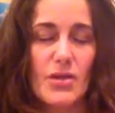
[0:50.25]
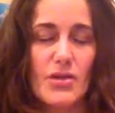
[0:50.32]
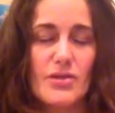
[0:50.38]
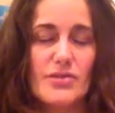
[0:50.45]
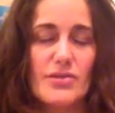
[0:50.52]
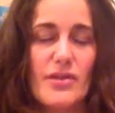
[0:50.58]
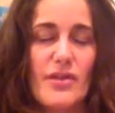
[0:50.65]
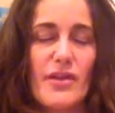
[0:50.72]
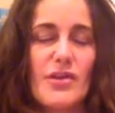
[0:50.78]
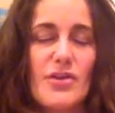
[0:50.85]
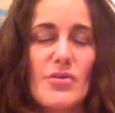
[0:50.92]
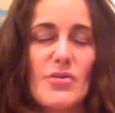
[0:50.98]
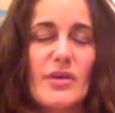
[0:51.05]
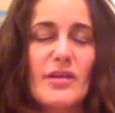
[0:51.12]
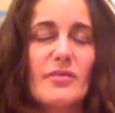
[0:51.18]
so that
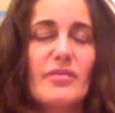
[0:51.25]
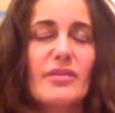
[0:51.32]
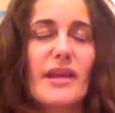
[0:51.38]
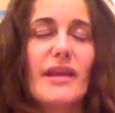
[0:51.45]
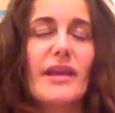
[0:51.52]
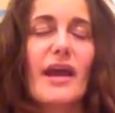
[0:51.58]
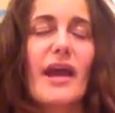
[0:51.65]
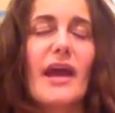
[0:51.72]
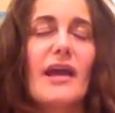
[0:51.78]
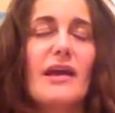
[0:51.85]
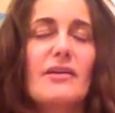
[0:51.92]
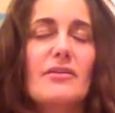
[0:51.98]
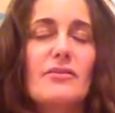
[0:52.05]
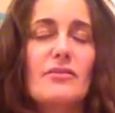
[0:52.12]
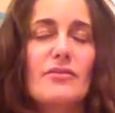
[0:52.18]
you can plan
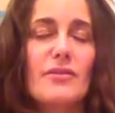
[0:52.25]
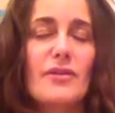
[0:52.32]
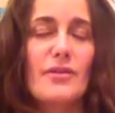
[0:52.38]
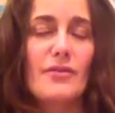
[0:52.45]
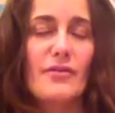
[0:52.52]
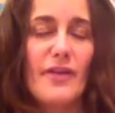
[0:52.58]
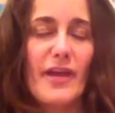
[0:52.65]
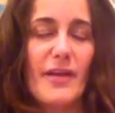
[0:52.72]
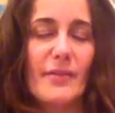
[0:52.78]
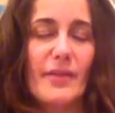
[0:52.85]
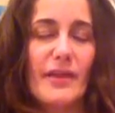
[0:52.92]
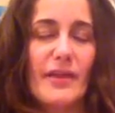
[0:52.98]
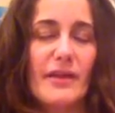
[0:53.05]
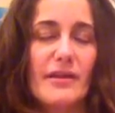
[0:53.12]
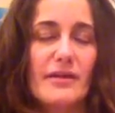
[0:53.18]
ahead for your
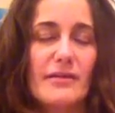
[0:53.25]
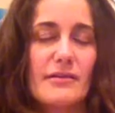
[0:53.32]
family.